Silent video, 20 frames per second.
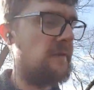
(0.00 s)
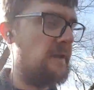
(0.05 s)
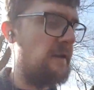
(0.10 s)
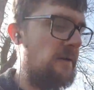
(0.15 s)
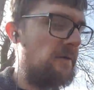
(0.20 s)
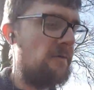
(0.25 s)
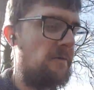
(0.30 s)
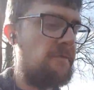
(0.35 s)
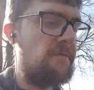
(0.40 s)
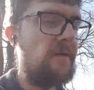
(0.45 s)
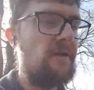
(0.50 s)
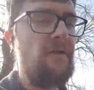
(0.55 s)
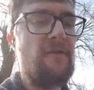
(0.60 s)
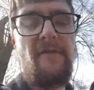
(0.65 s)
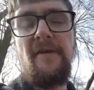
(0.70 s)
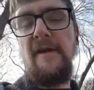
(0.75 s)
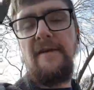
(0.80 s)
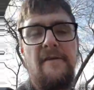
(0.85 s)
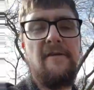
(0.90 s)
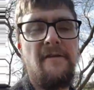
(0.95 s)
into a false
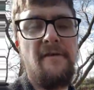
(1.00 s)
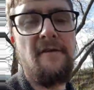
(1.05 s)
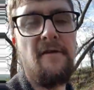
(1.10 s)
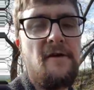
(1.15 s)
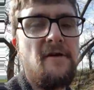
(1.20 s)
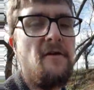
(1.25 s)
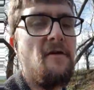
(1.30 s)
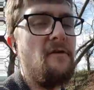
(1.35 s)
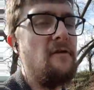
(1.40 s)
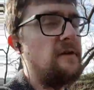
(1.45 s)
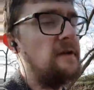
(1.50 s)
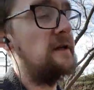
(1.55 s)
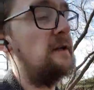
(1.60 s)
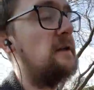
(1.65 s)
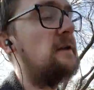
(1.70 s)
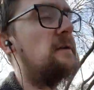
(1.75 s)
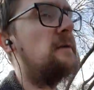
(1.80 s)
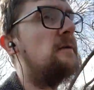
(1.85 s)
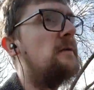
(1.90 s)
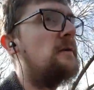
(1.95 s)
sense of security.
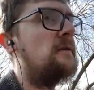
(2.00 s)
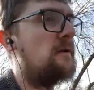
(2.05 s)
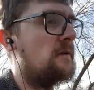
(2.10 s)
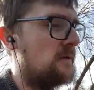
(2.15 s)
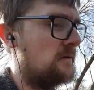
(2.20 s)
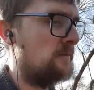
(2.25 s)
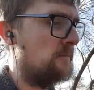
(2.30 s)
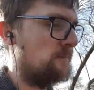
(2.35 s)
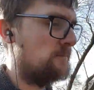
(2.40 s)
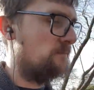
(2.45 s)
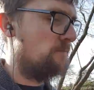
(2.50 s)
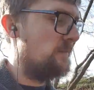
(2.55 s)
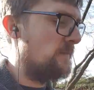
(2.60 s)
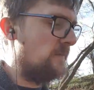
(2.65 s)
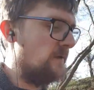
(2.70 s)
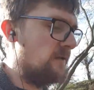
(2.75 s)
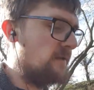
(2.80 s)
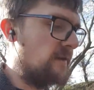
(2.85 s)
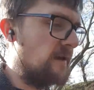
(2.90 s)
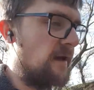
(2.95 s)

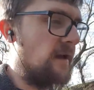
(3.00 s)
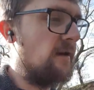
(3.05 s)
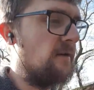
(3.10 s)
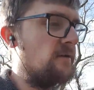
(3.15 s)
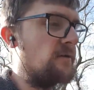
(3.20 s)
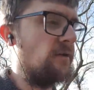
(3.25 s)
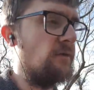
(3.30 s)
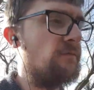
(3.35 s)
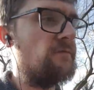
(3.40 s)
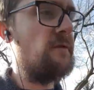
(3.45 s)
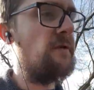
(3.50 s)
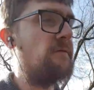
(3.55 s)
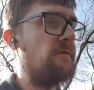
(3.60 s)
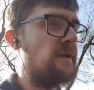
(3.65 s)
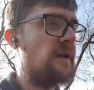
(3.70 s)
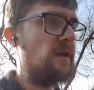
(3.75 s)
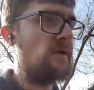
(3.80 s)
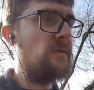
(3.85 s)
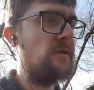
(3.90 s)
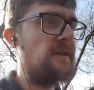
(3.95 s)
Say, you've
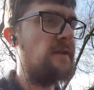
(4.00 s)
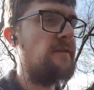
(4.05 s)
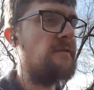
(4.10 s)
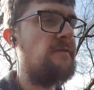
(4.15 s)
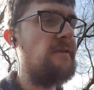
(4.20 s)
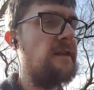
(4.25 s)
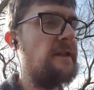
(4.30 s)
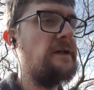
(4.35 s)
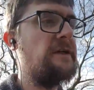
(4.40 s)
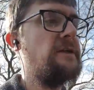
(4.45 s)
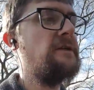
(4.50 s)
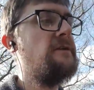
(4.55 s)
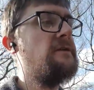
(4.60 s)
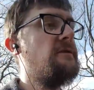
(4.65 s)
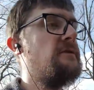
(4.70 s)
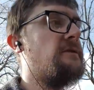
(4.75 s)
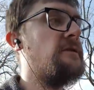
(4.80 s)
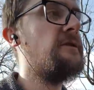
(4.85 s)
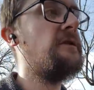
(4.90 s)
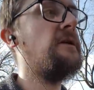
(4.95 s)
dealt with this villain,
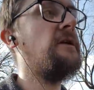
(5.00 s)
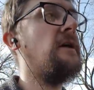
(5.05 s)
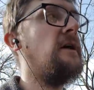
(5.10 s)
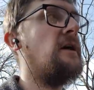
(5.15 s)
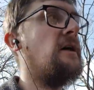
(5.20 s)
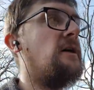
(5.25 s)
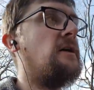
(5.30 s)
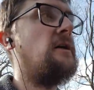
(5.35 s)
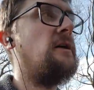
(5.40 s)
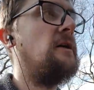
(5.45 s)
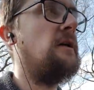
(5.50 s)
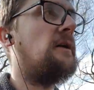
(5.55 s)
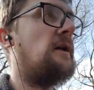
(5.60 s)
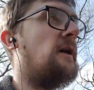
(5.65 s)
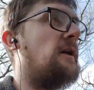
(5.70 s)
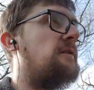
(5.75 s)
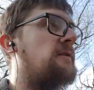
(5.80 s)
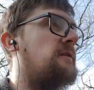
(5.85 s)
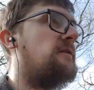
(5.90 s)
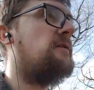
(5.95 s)

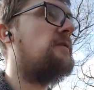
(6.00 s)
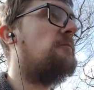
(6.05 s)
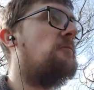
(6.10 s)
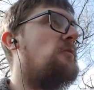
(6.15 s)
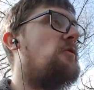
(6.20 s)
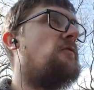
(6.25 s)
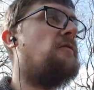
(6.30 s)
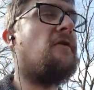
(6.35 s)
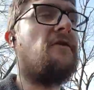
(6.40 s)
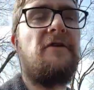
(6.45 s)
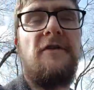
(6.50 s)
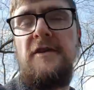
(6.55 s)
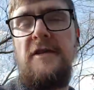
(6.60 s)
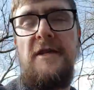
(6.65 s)
let's move on to